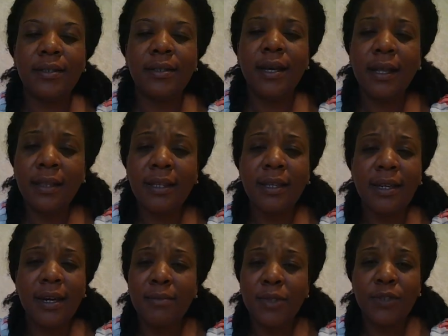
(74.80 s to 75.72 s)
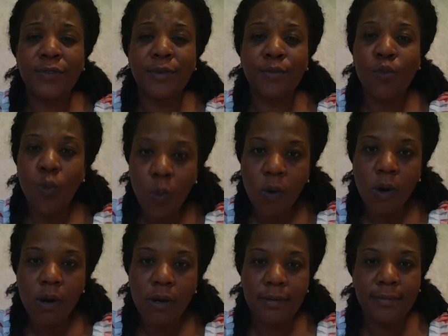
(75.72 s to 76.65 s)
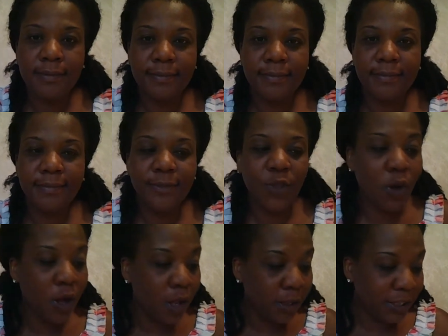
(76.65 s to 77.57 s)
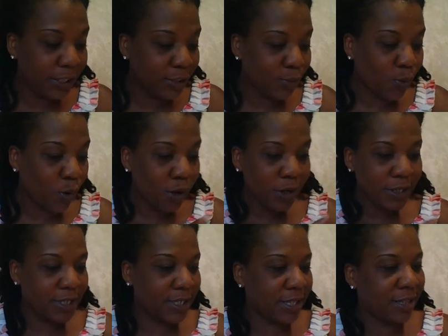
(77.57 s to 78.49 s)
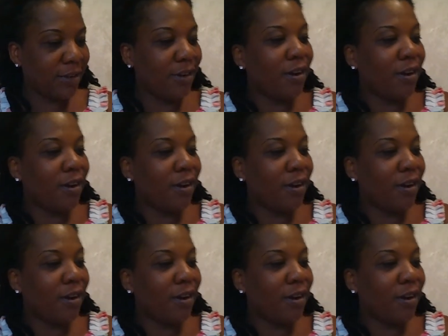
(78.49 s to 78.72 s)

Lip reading: nothing comes from war. All these wars,